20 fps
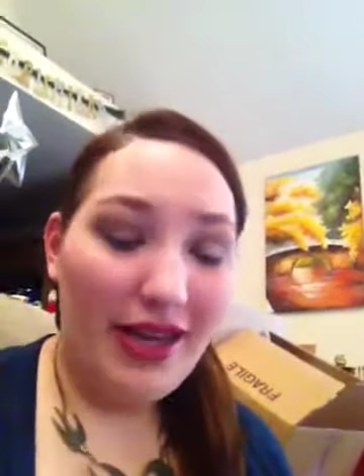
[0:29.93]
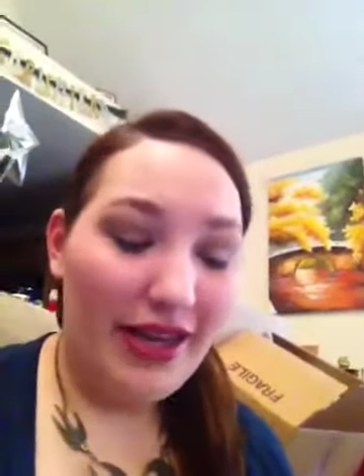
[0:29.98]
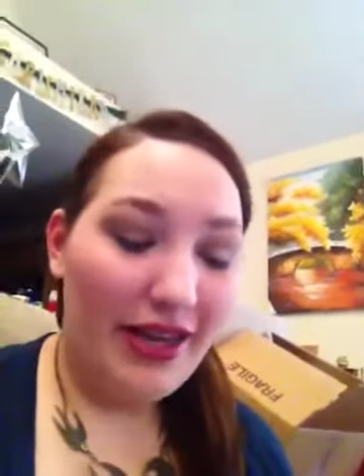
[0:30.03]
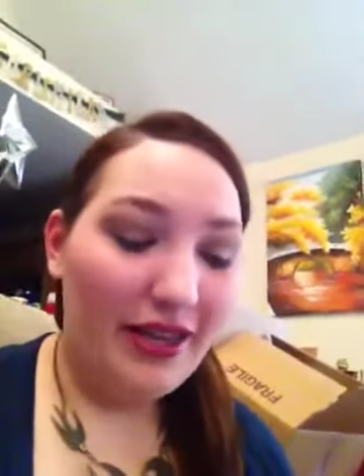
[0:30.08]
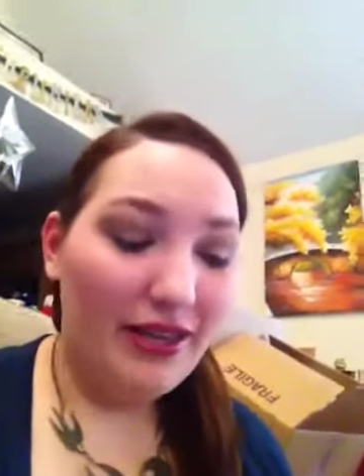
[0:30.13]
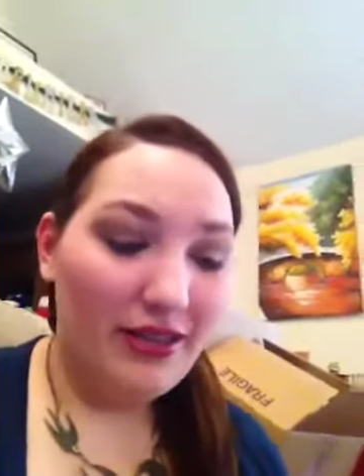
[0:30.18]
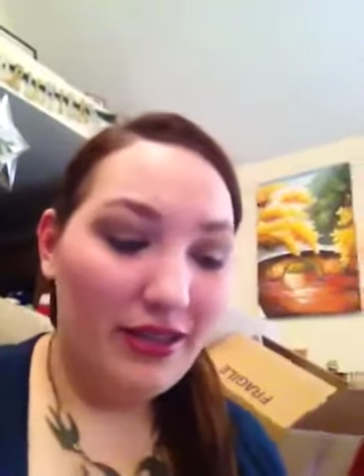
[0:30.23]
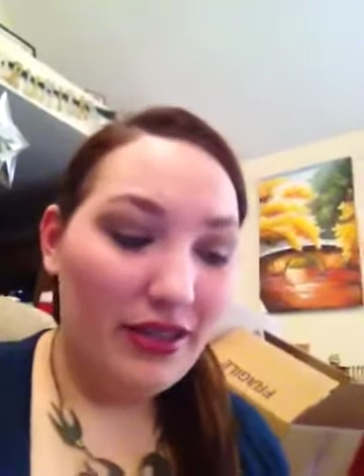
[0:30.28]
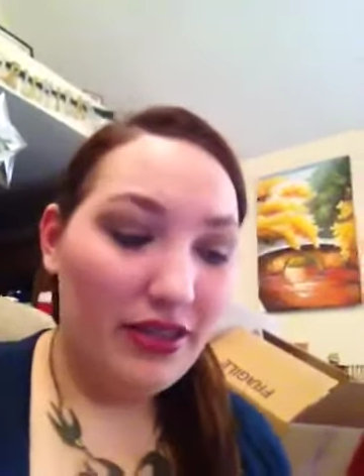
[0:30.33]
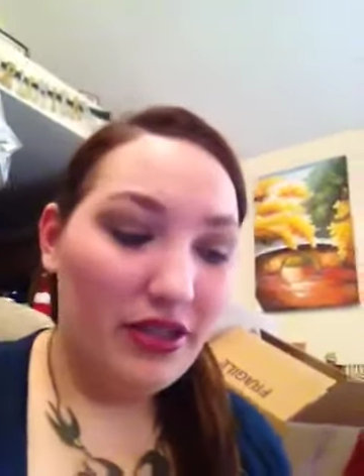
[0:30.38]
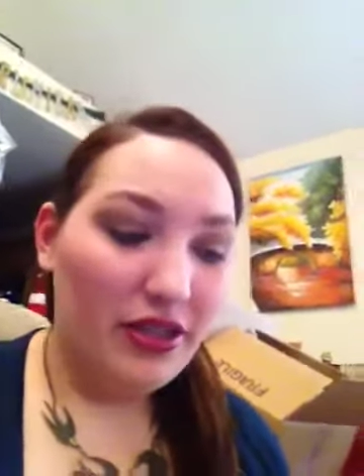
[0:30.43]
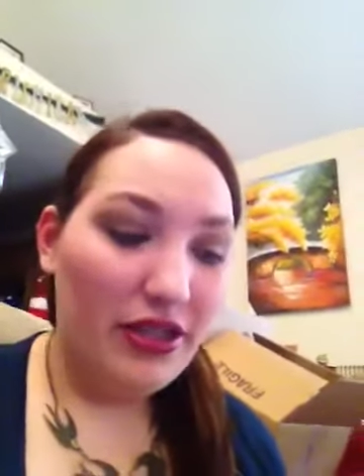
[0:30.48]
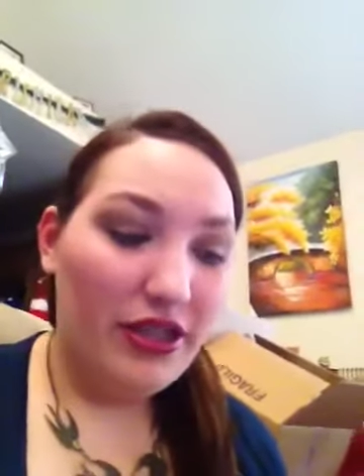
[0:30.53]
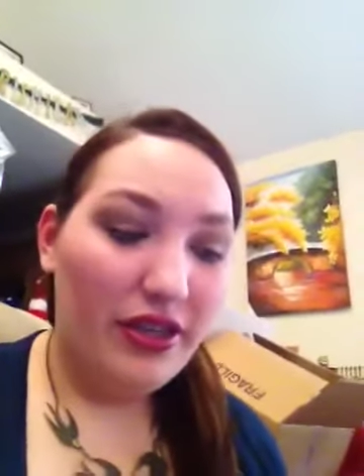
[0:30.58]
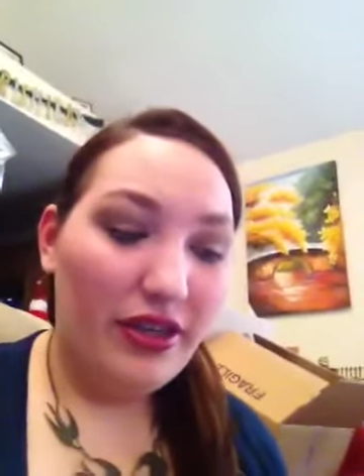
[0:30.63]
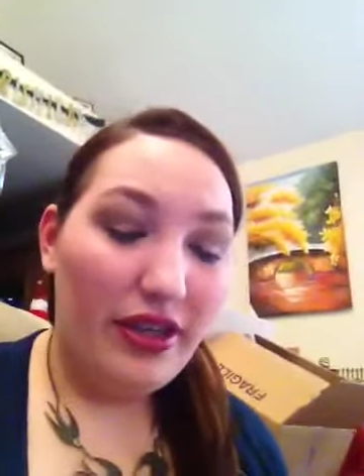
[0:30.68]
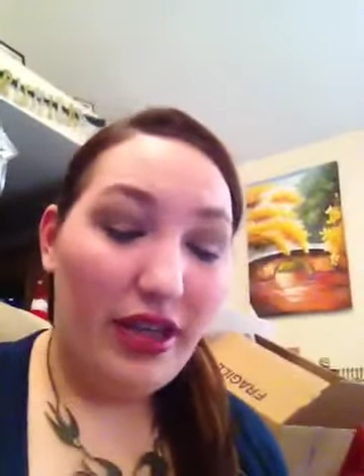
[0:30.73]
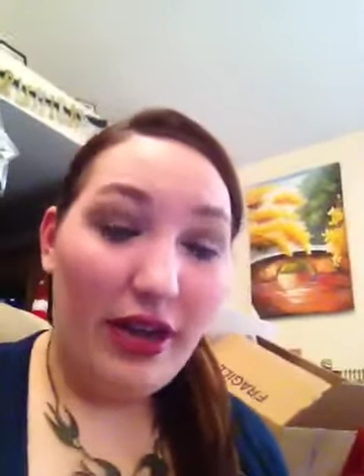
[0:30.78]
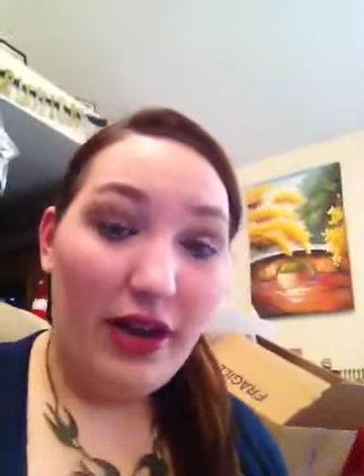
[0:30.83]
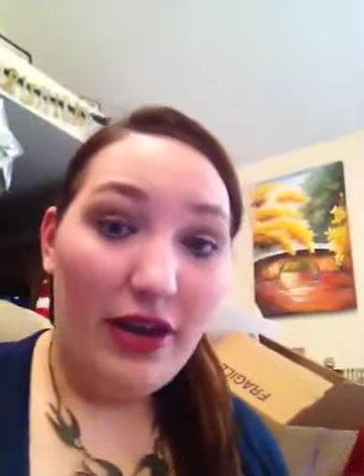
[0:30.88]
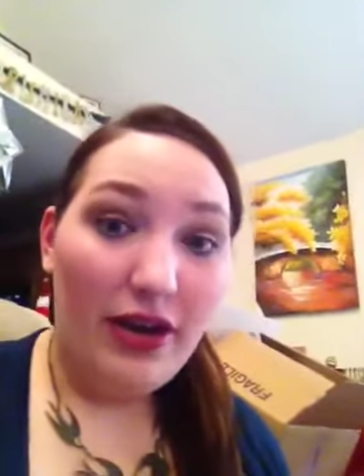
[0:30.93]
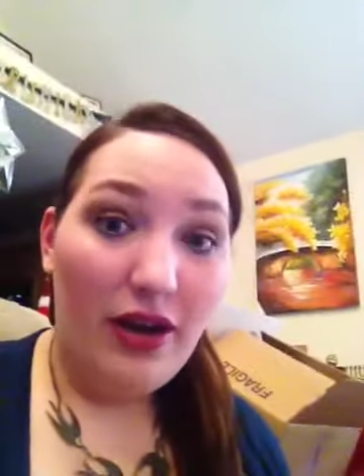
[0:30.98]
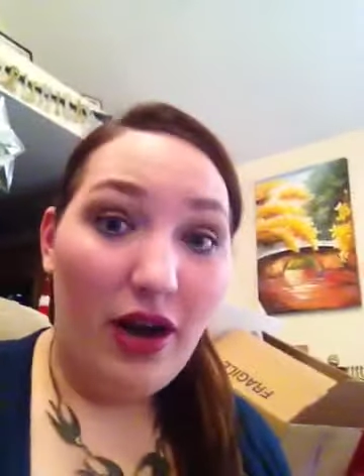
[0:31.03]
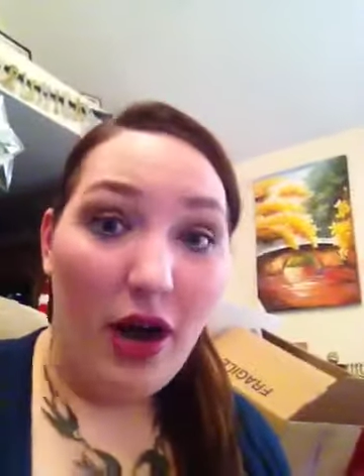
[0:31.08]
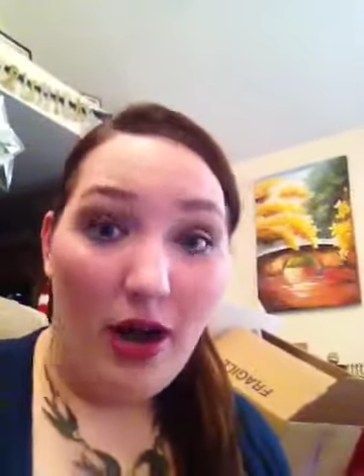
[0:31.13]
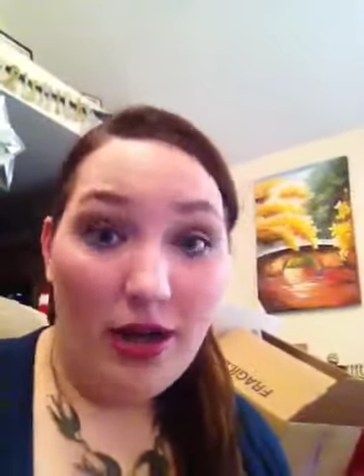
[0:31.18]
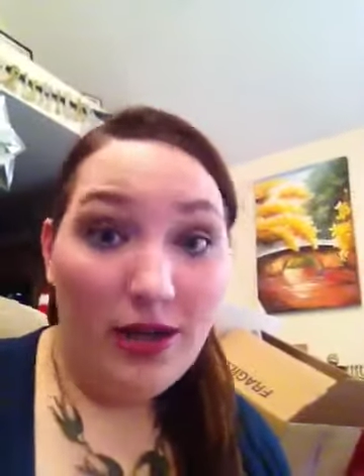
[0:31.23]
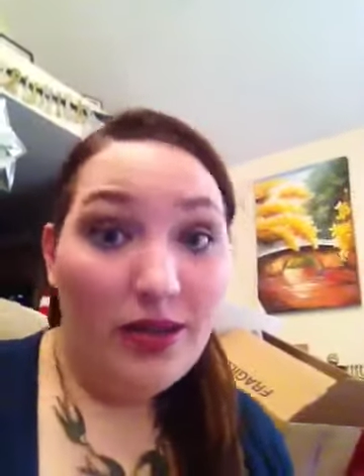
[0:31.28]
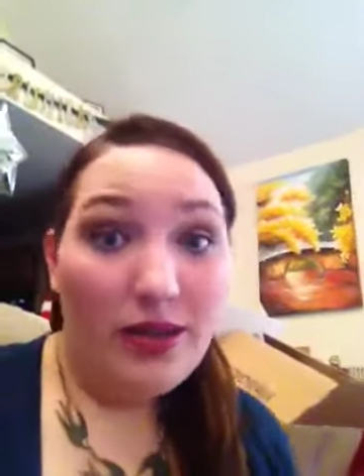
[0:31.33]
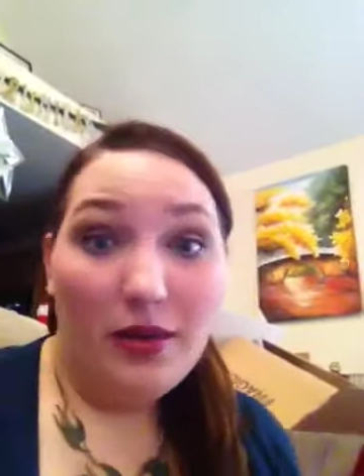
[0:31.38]
kits this year. They're
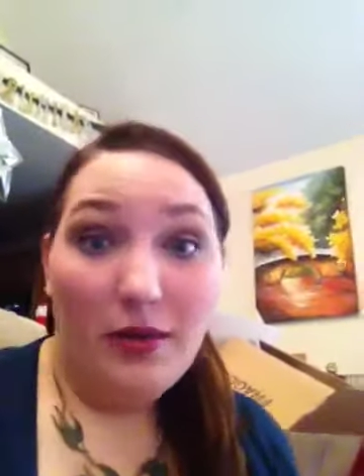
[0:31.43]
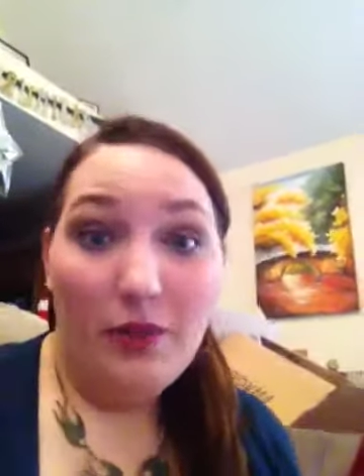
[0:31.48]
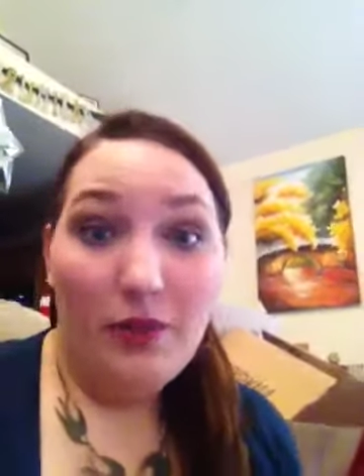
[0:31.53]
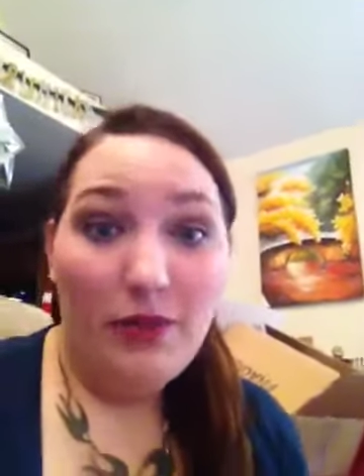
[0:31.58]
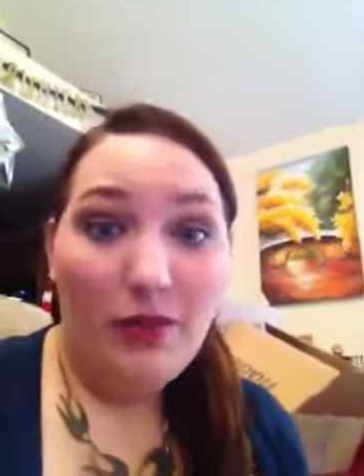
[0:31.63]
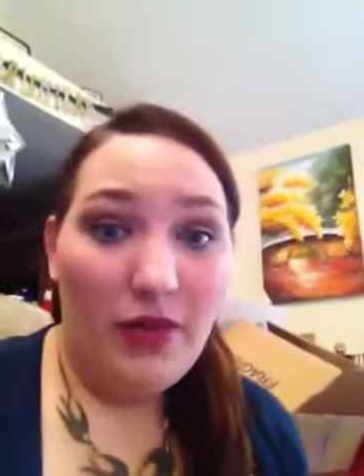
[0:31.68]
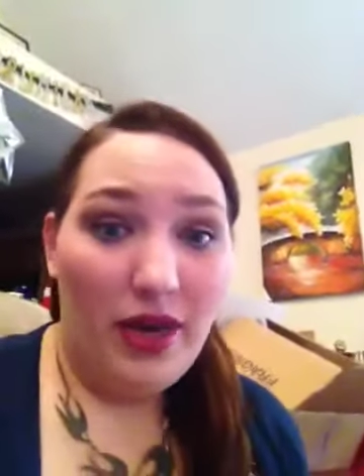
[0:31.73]
awesome.